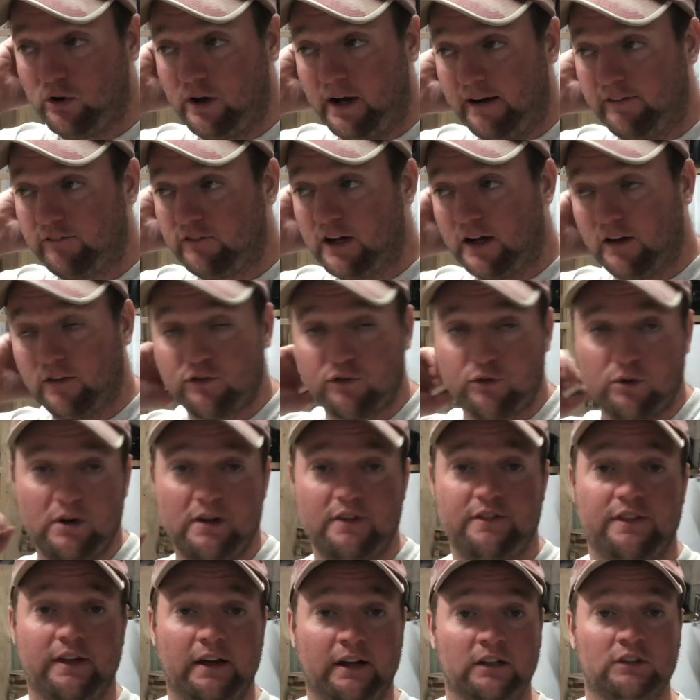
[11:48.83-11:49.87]
I've got 3
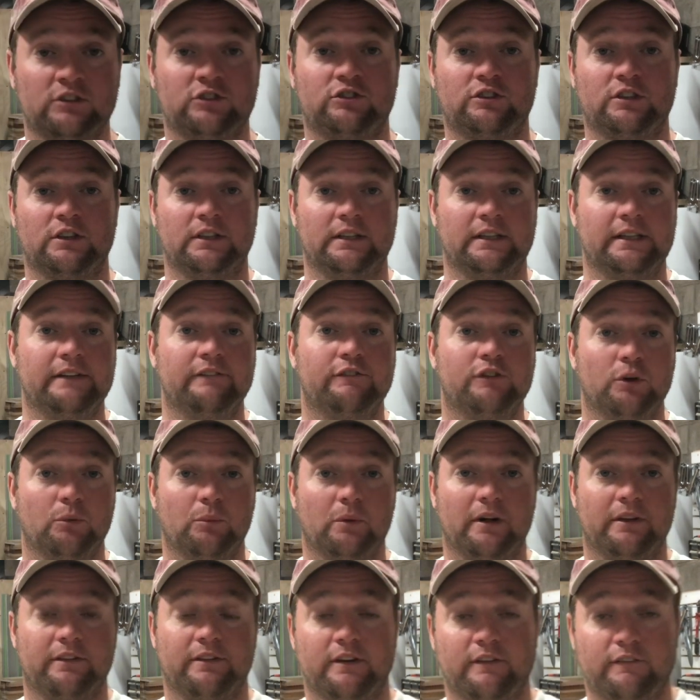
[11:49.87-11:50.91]
things to leave you
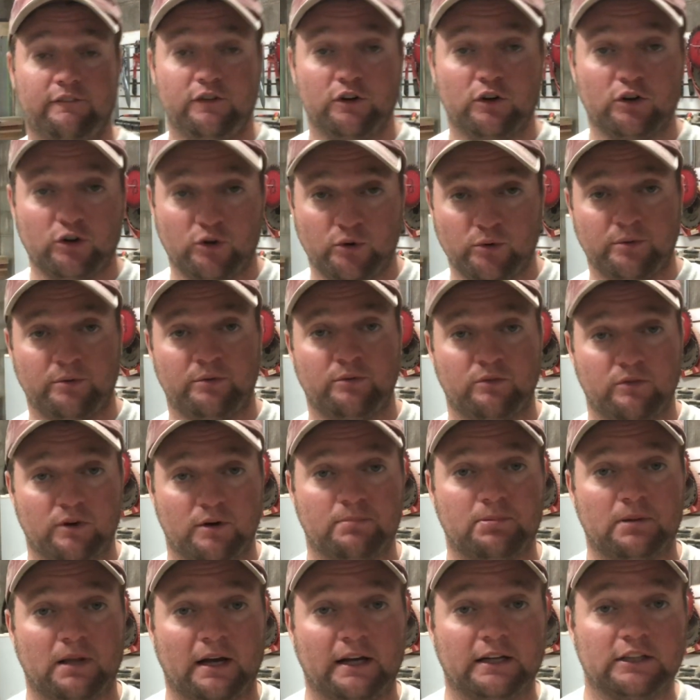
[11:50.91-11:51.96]
with if you're going
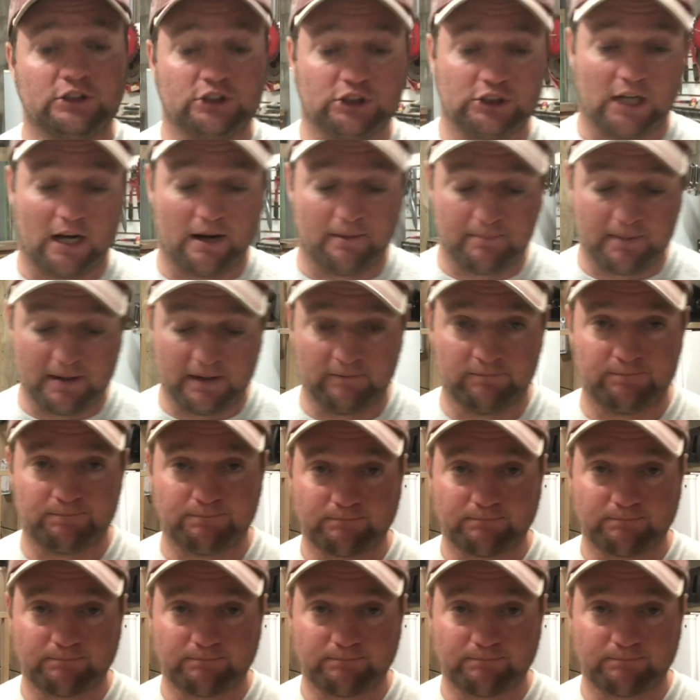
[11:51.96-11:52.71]
appliance shopping.